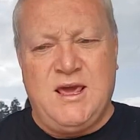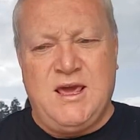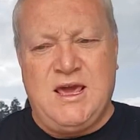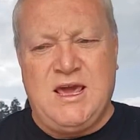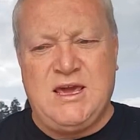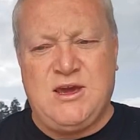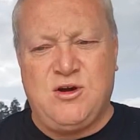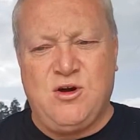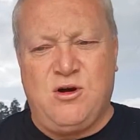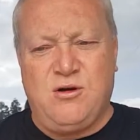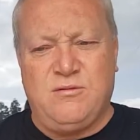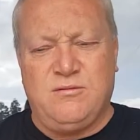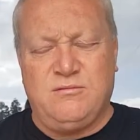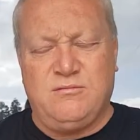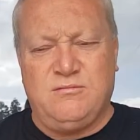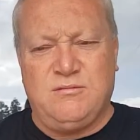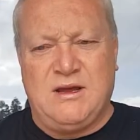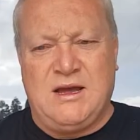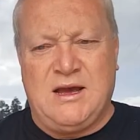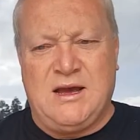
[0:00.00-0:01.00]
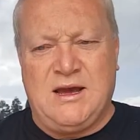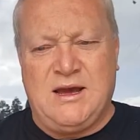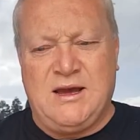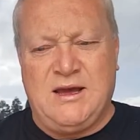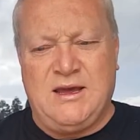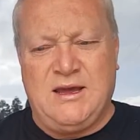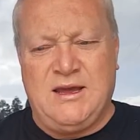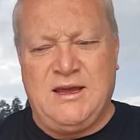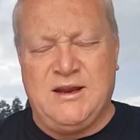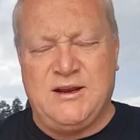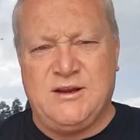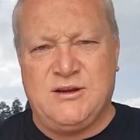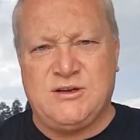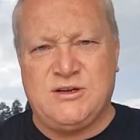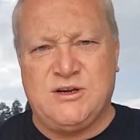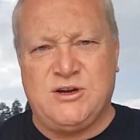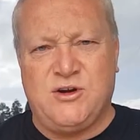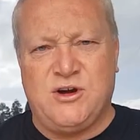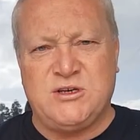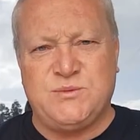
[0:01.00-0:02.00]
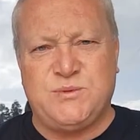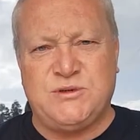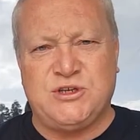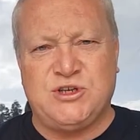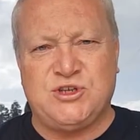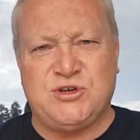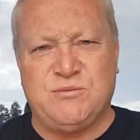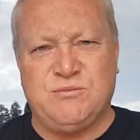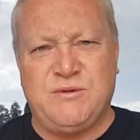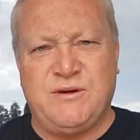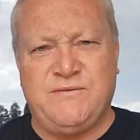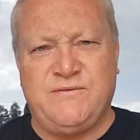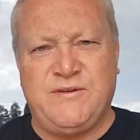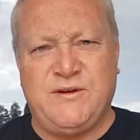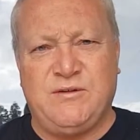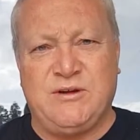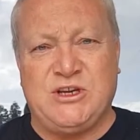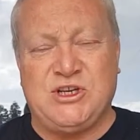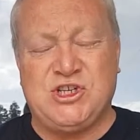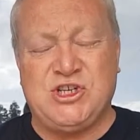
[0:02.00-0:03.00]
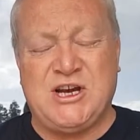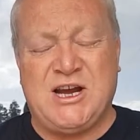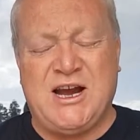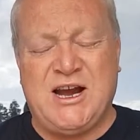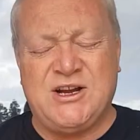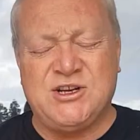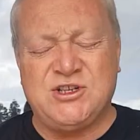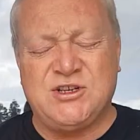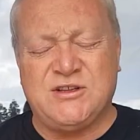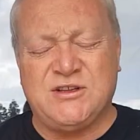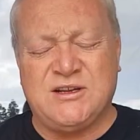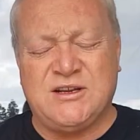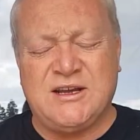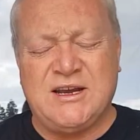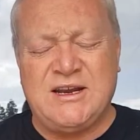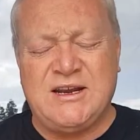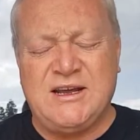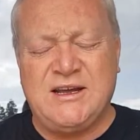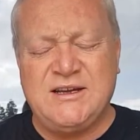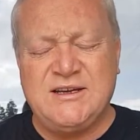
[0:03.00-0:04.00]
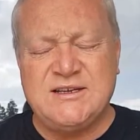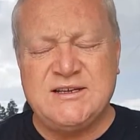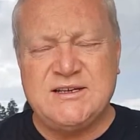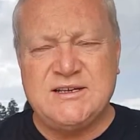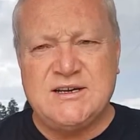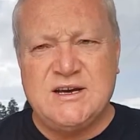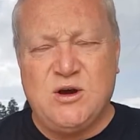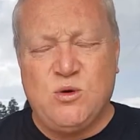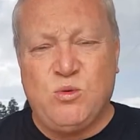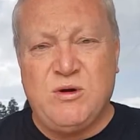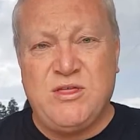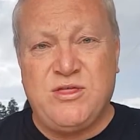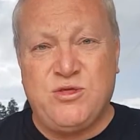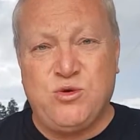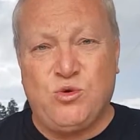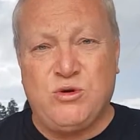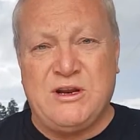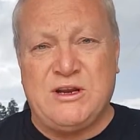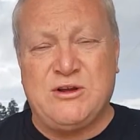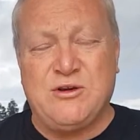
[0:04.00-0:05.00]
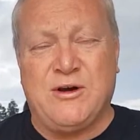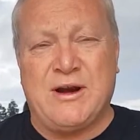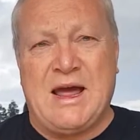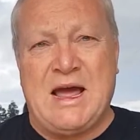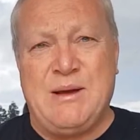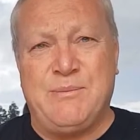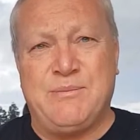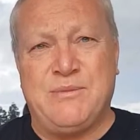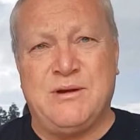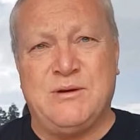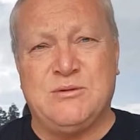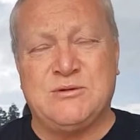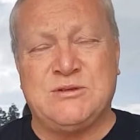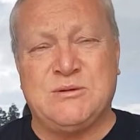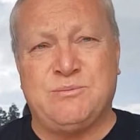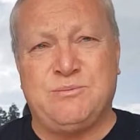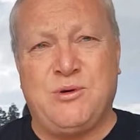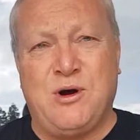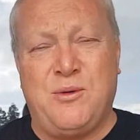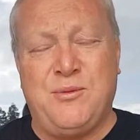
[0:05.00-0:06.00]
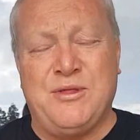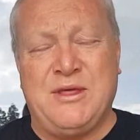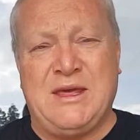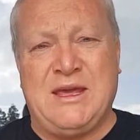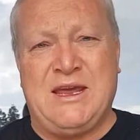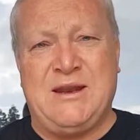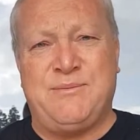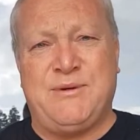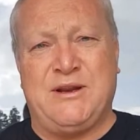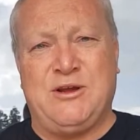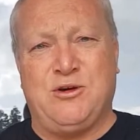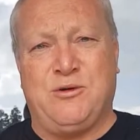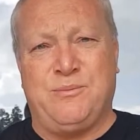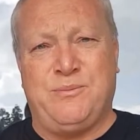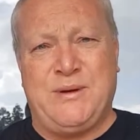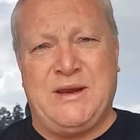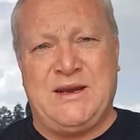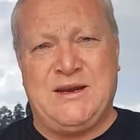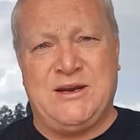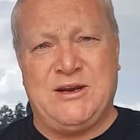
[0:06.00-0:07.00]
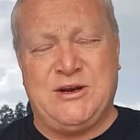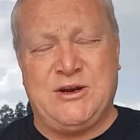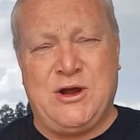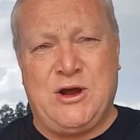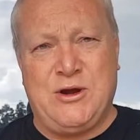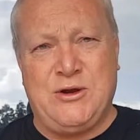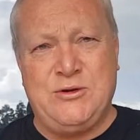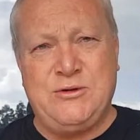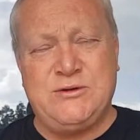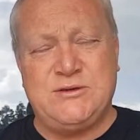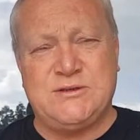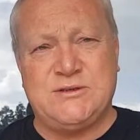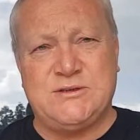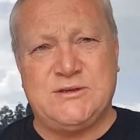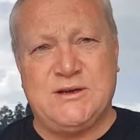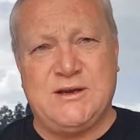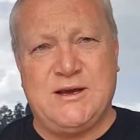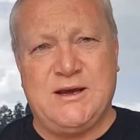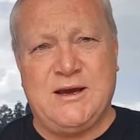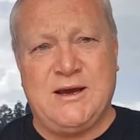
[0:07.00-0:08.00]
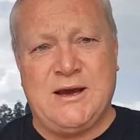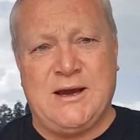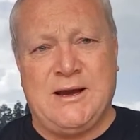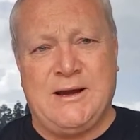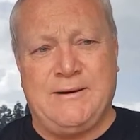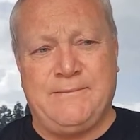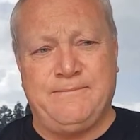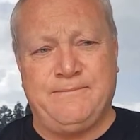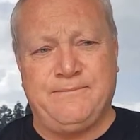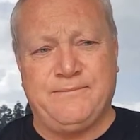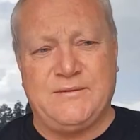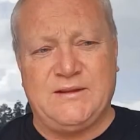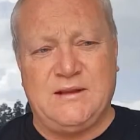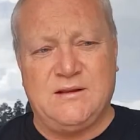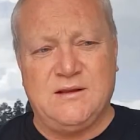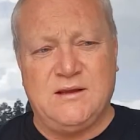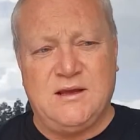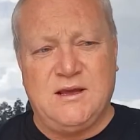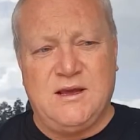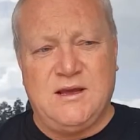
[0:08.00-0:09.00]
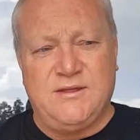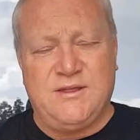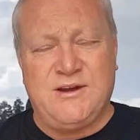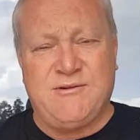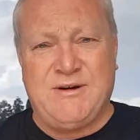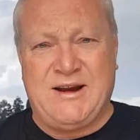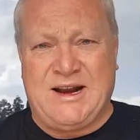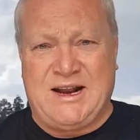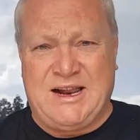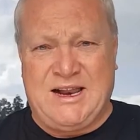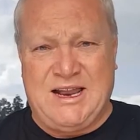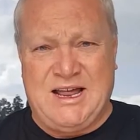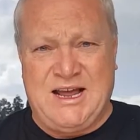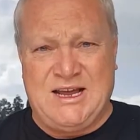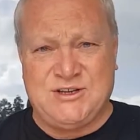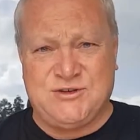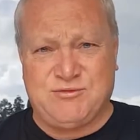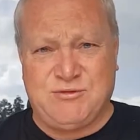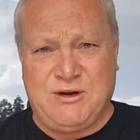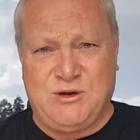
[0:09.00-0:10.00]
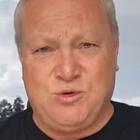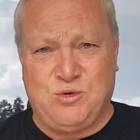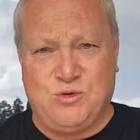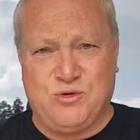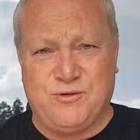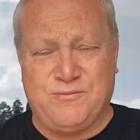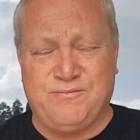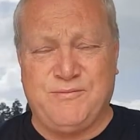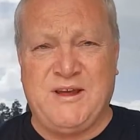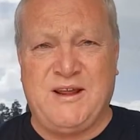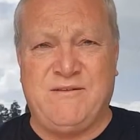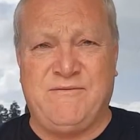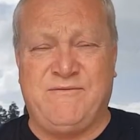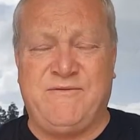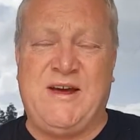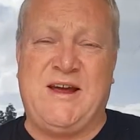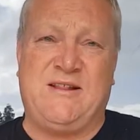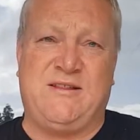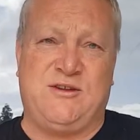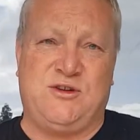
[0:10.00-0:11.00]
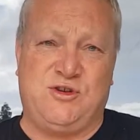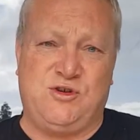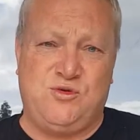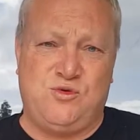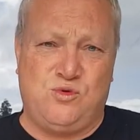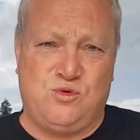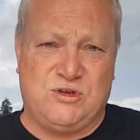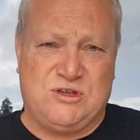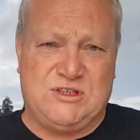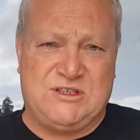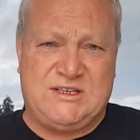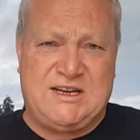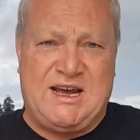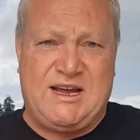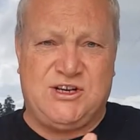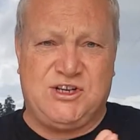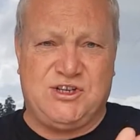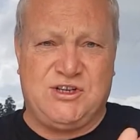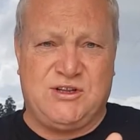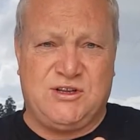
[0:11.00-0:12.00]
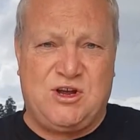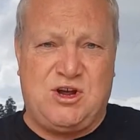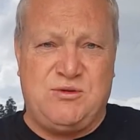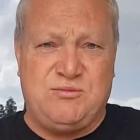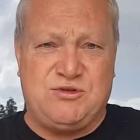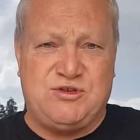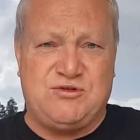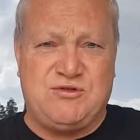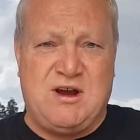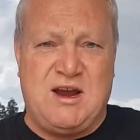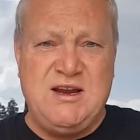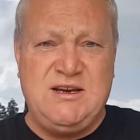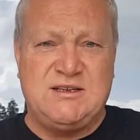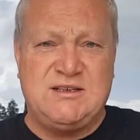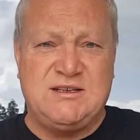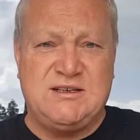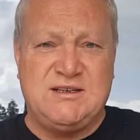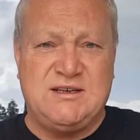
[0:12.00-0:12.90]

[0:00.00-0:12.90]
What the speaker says: He was a nice position in midfield. He charged at the leader. We thought he'd got up. It was a bob of the head, but he got beaten in nose. They ran a class record. In fact, the two horses touched in the home straight.